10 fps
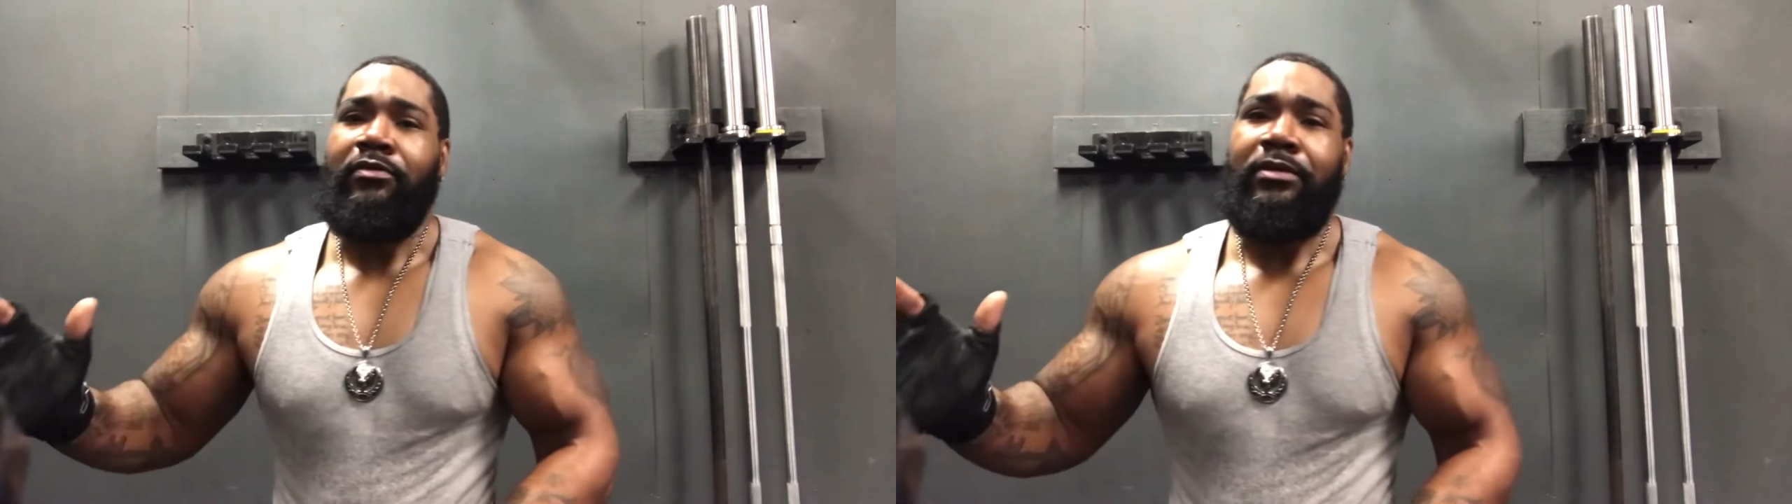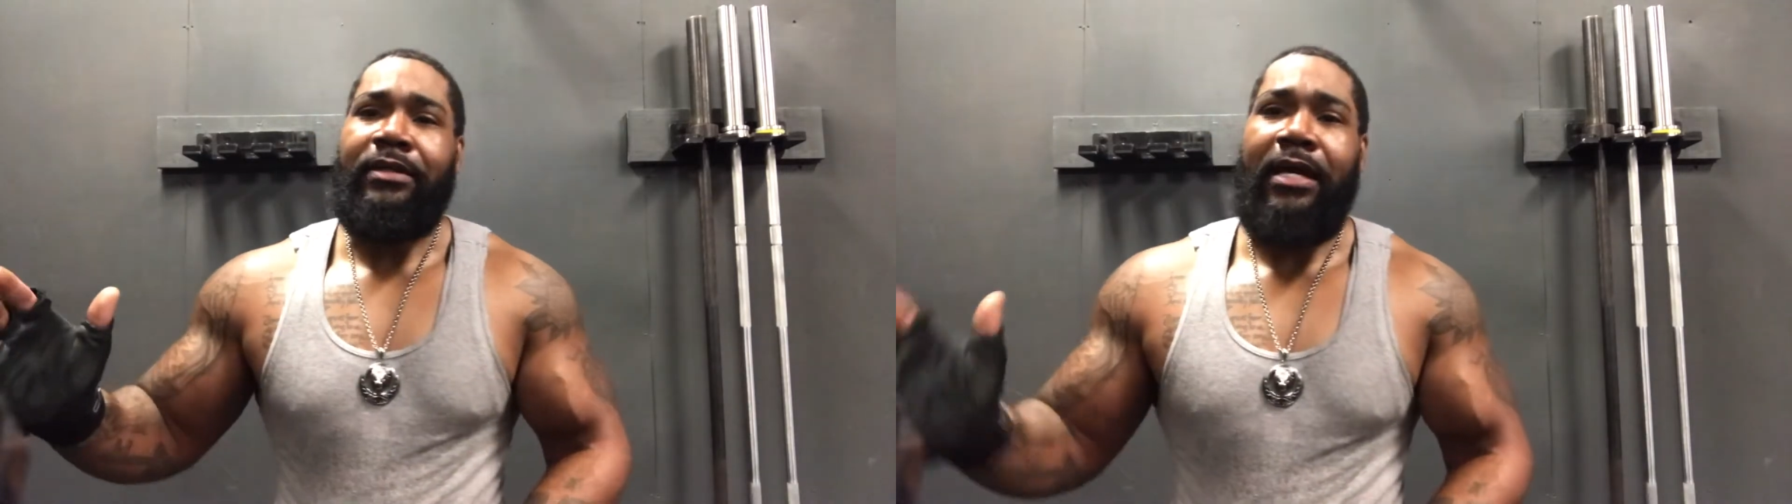
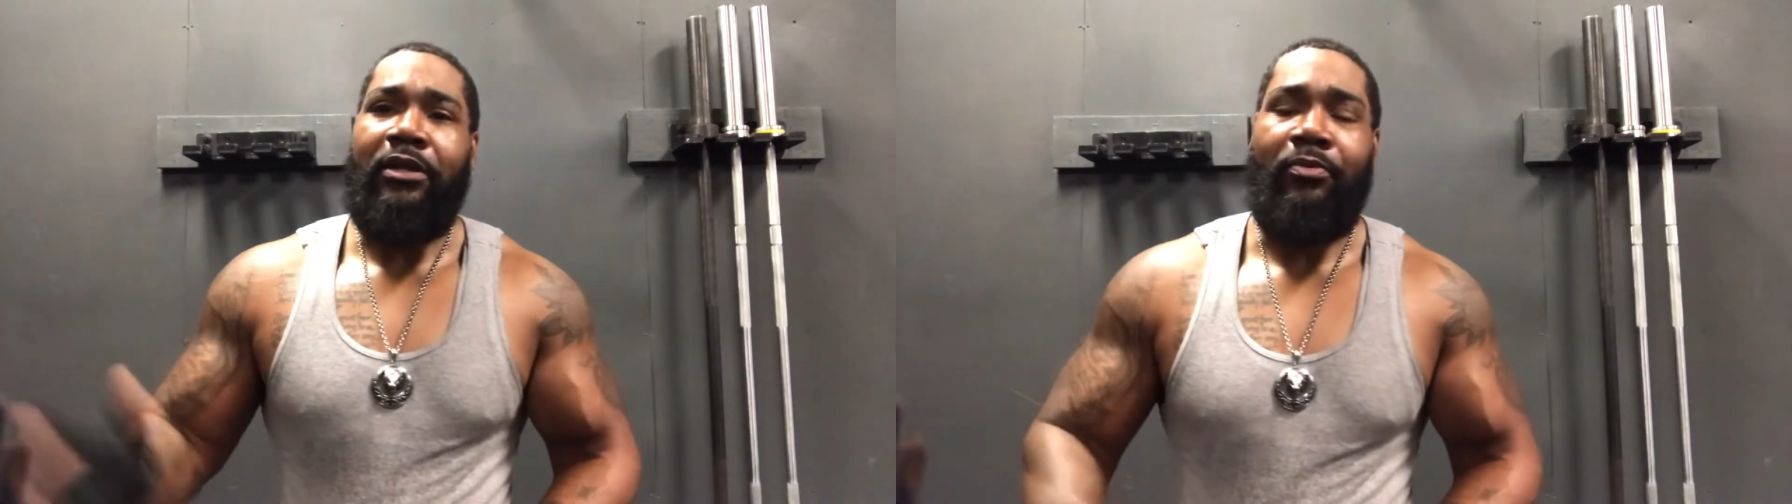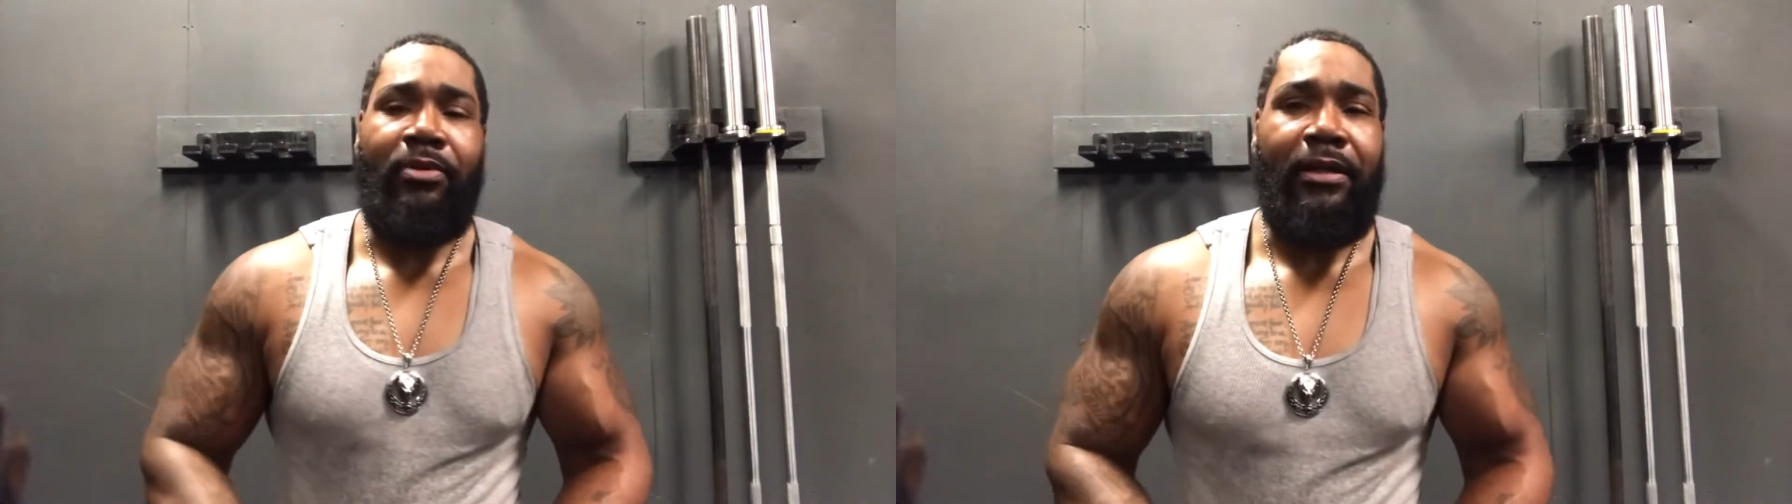
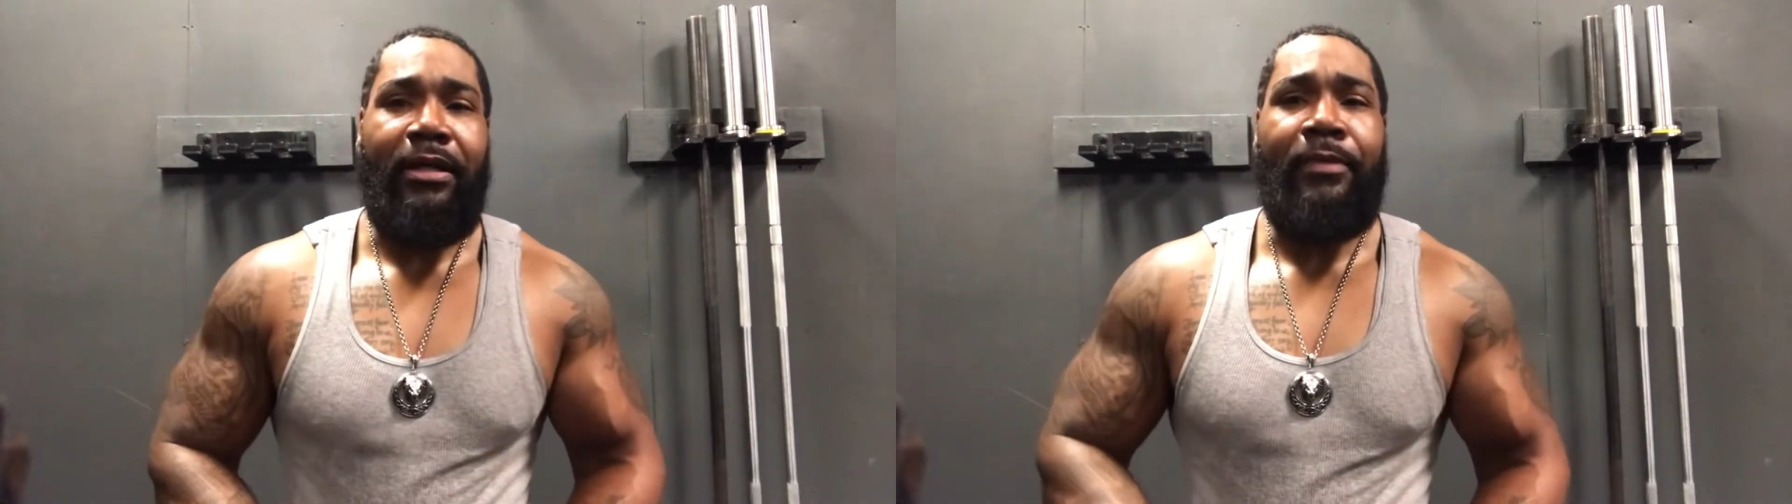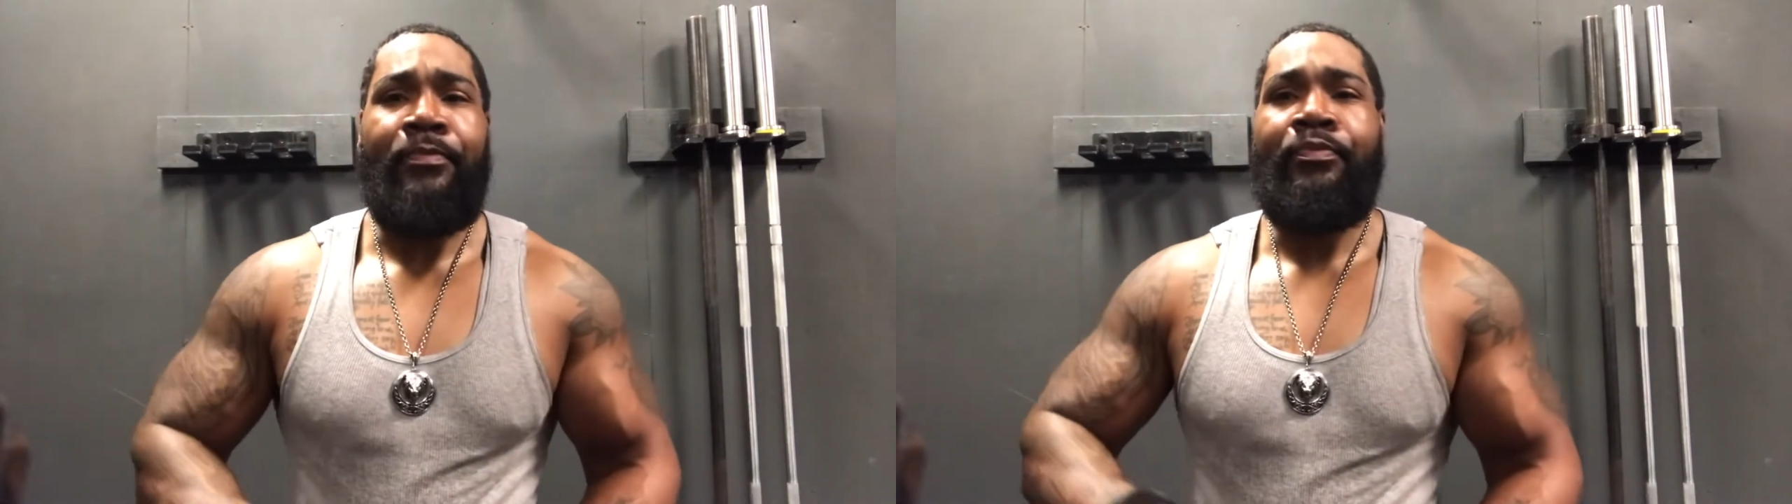Caleb
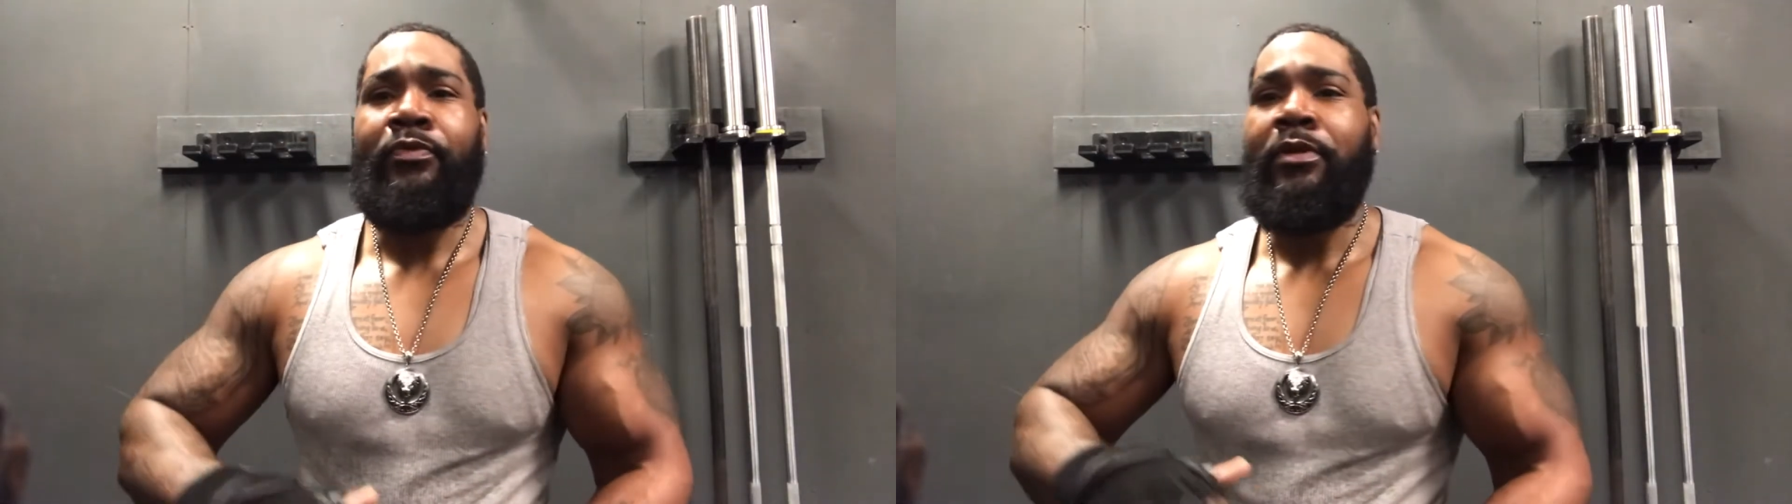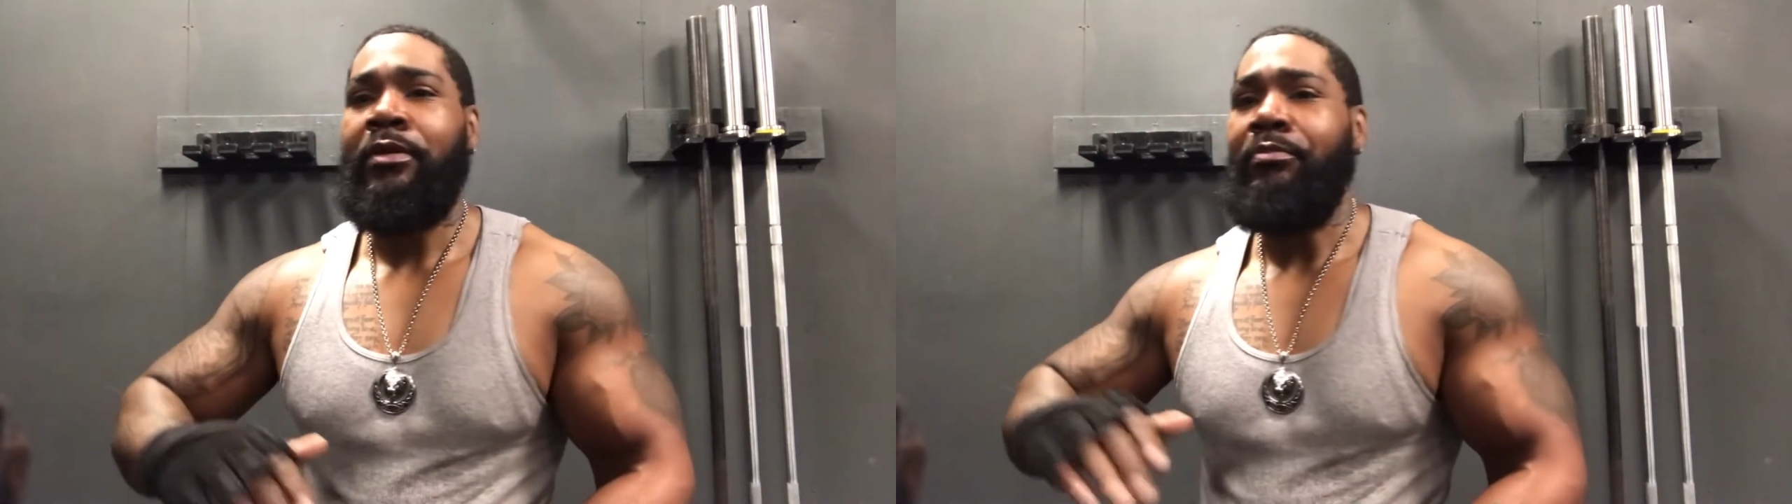Plant,
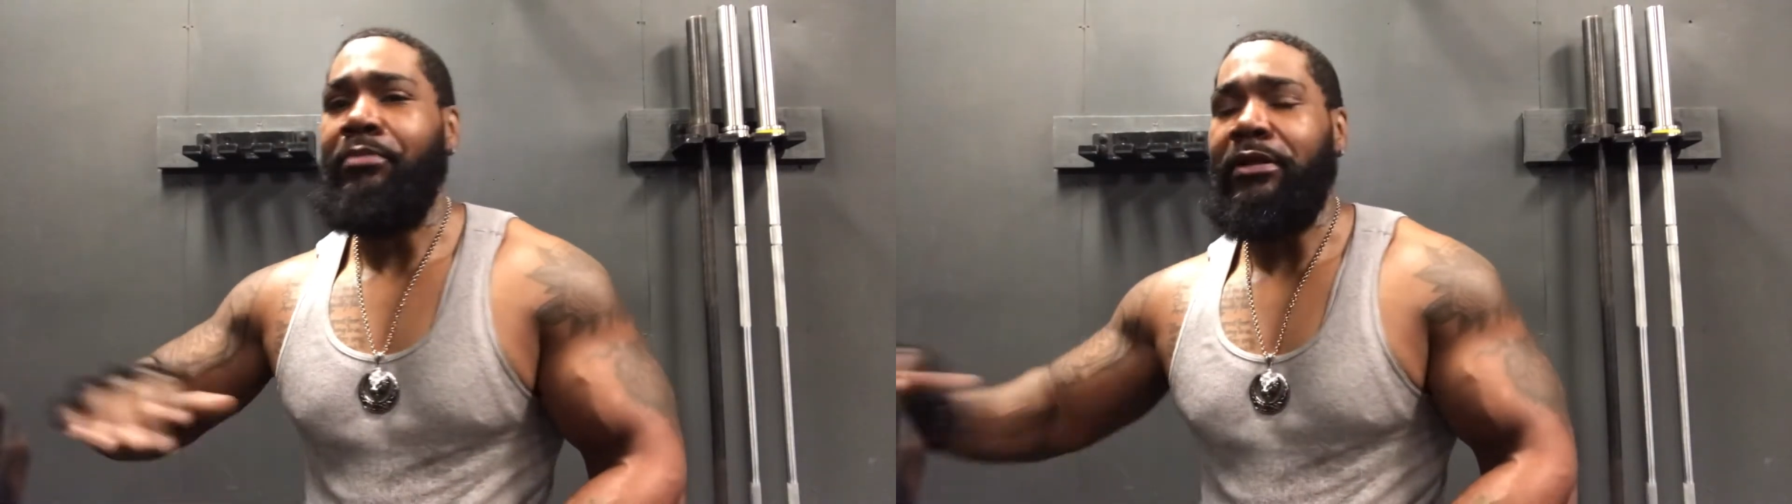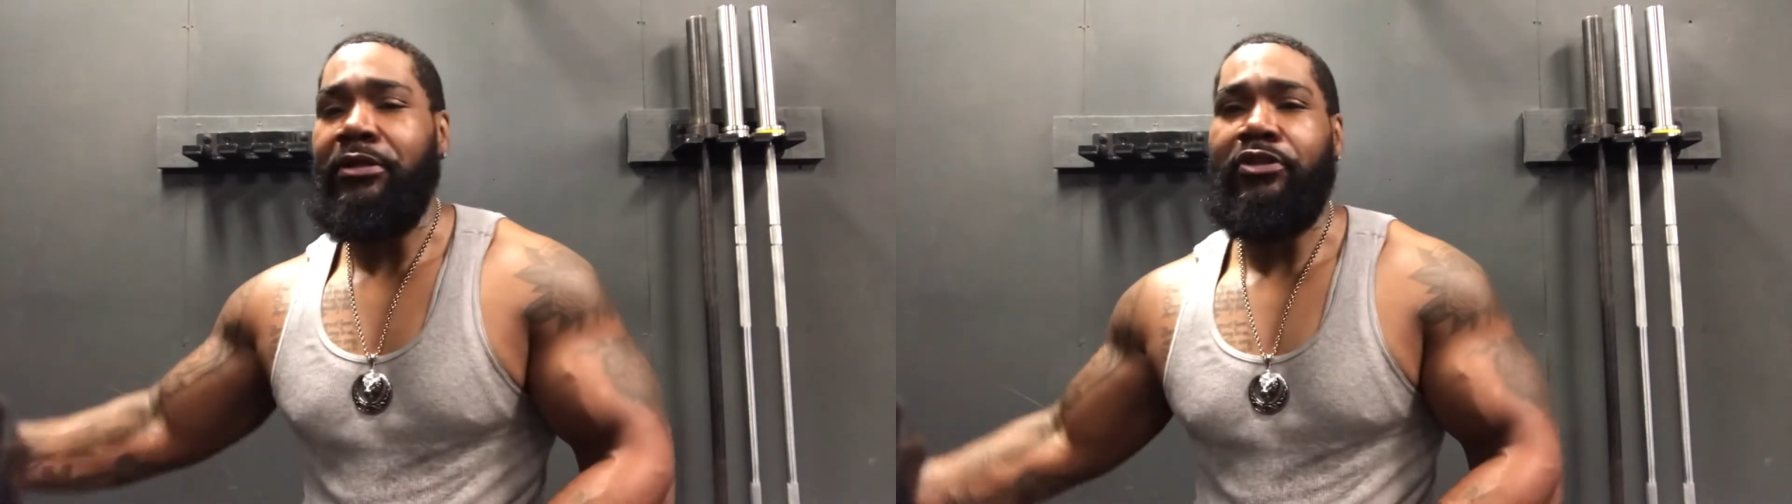Billy